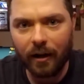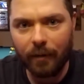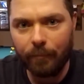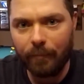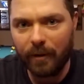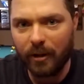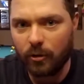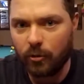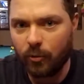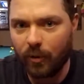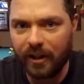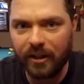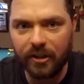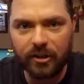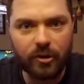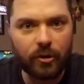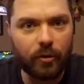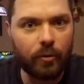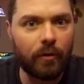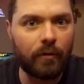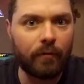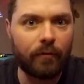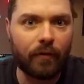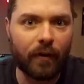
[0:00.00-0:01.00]
between
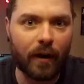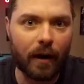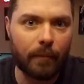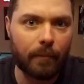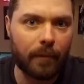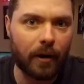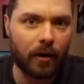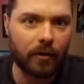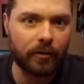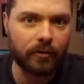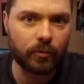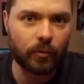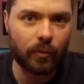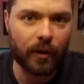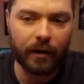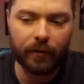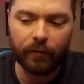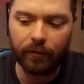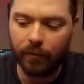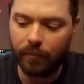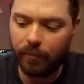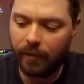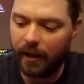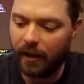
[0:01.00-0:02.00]
2 and 5 miles away
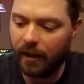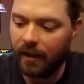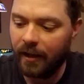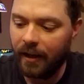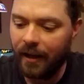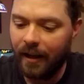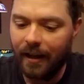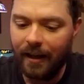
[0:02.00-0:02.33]
from me.